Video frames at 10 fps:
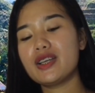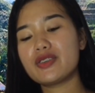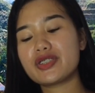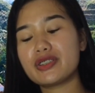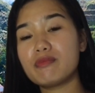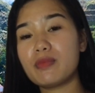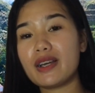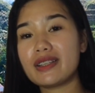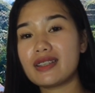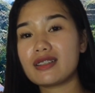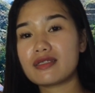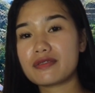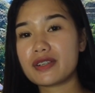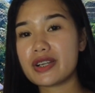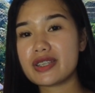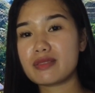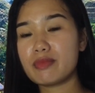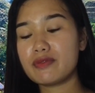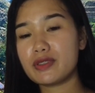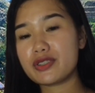you should plan that first
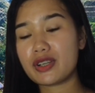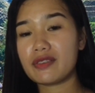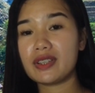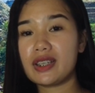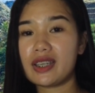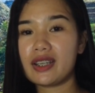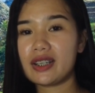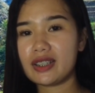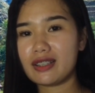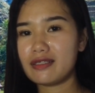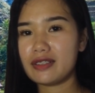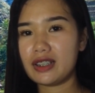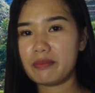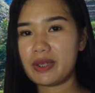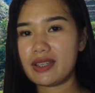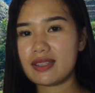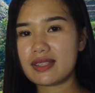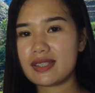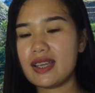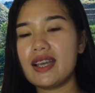before traveling here in the
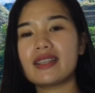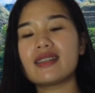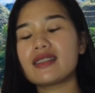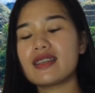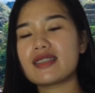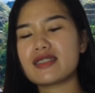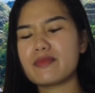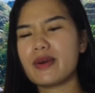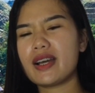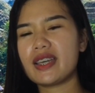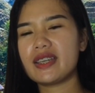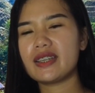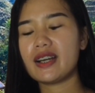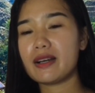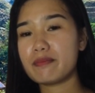Philippines. That is my